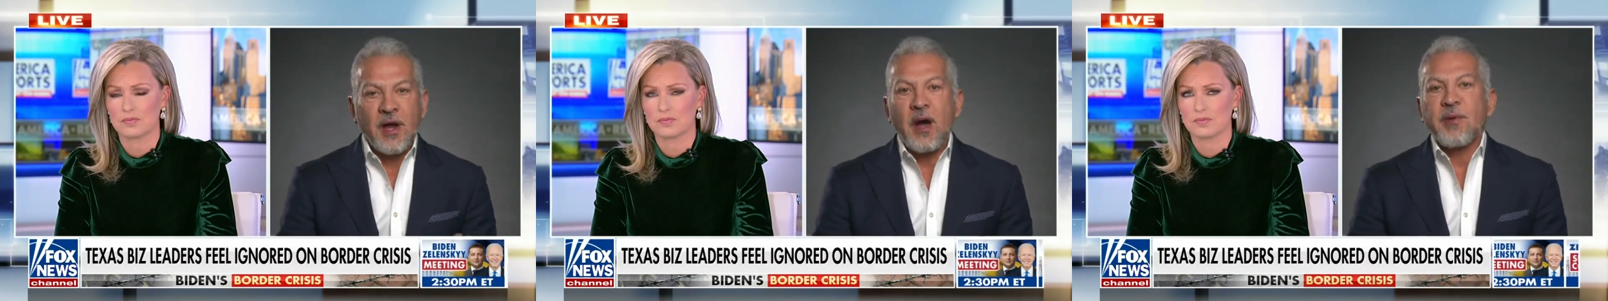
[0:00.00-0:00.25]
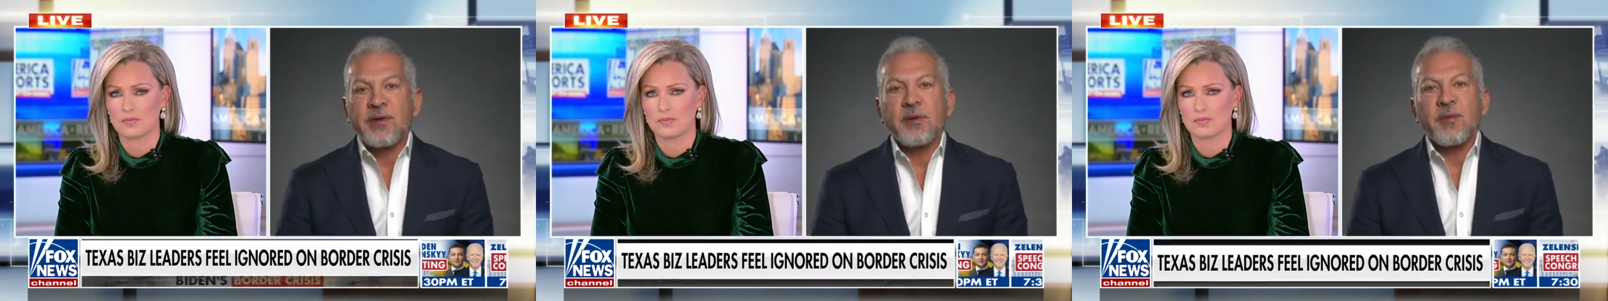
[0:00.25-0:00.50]

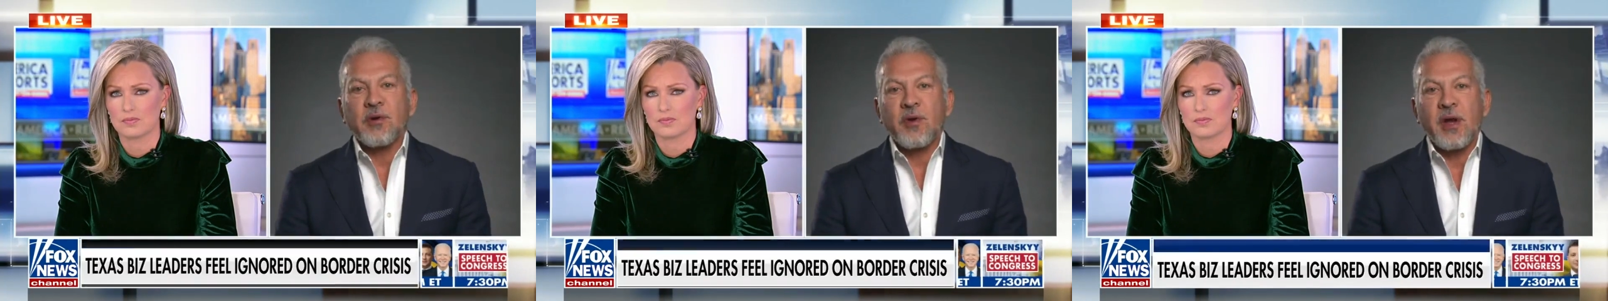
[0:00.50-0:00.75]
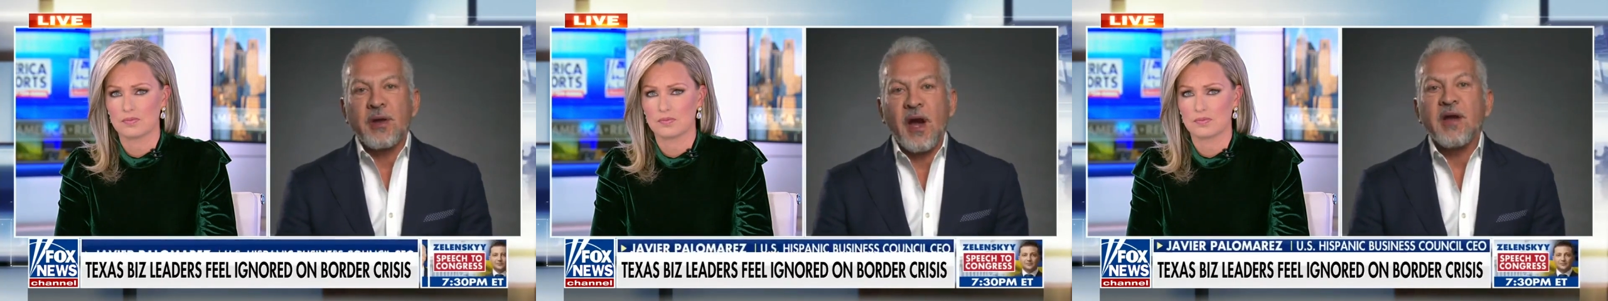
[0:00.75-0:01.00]
Speaker 1: I'm a
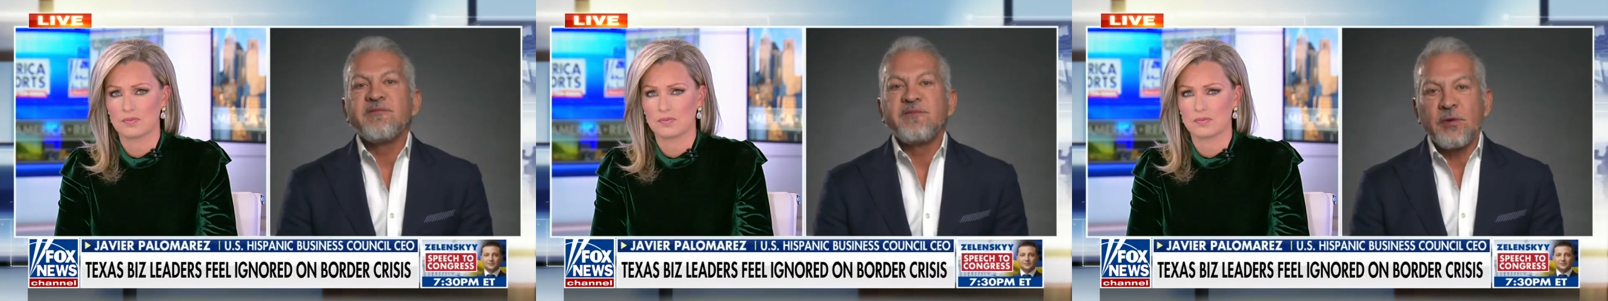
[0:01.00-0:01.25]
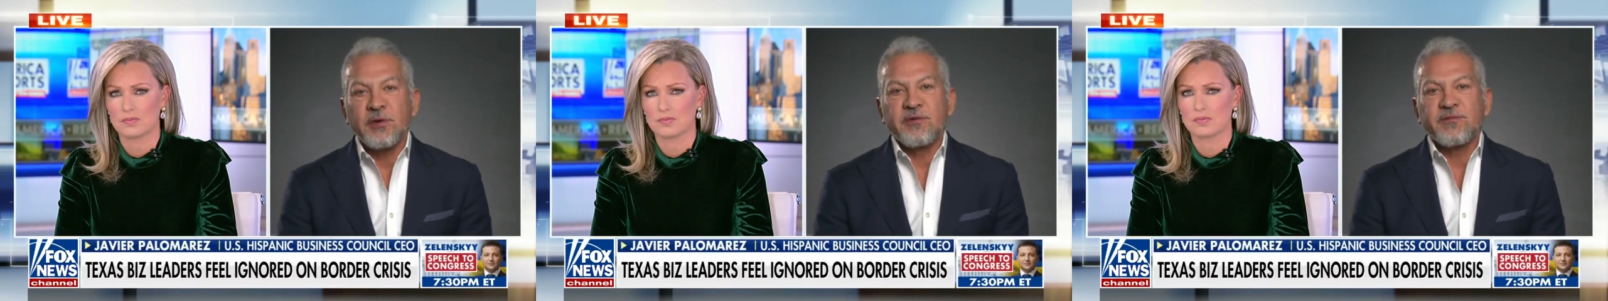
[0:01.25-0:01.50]
Democrat. I
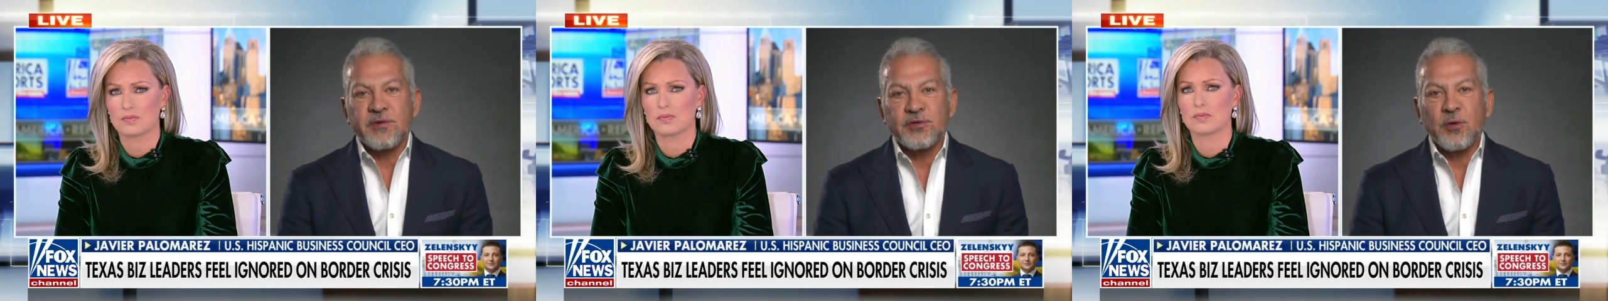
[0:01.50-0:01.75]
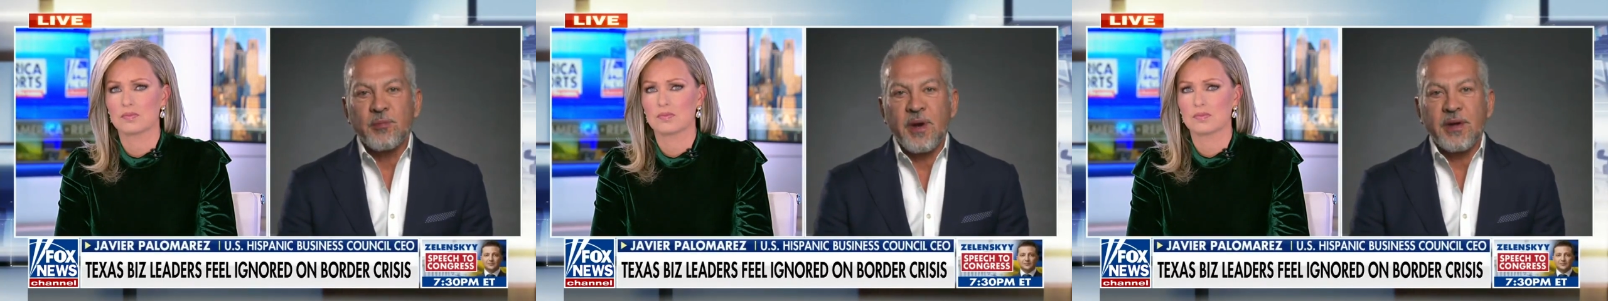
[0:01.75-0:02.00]
voted for
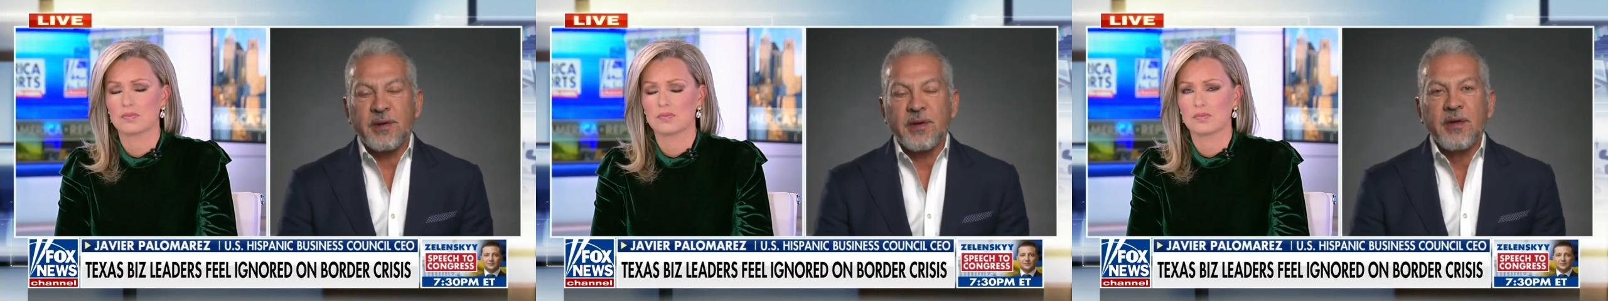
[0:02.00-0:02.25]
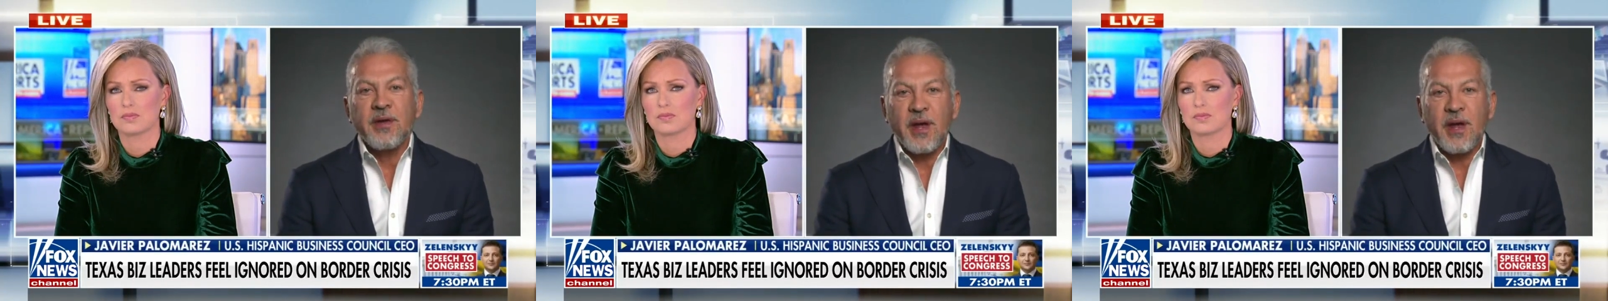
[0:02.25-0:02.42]
Joe Biden,